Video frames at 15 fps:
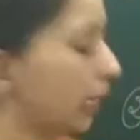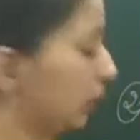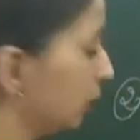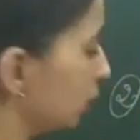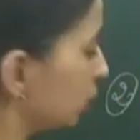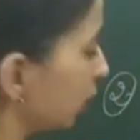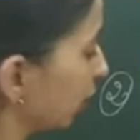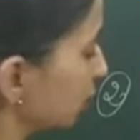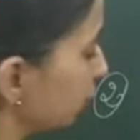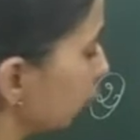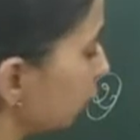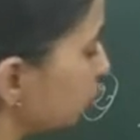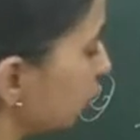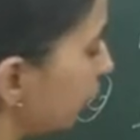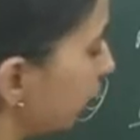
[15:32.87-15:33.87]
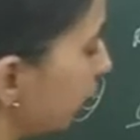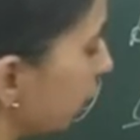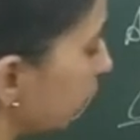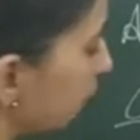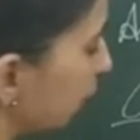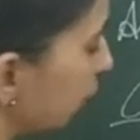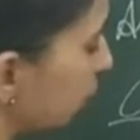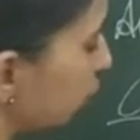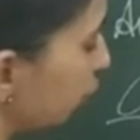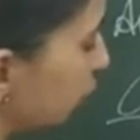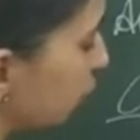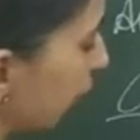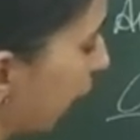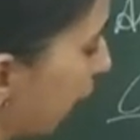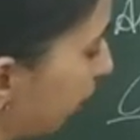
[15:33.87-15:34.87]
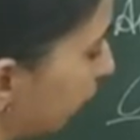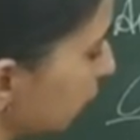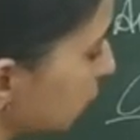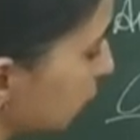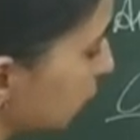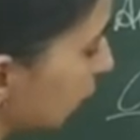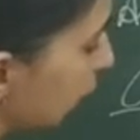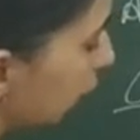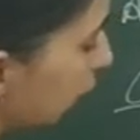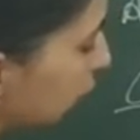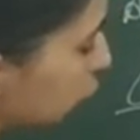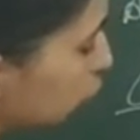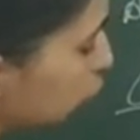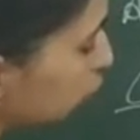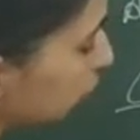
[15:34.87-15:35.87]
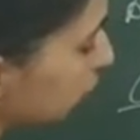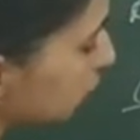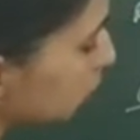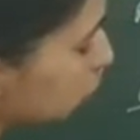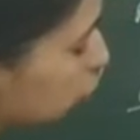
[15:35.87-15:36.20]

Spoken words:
and the transfer of genetic material which happens through this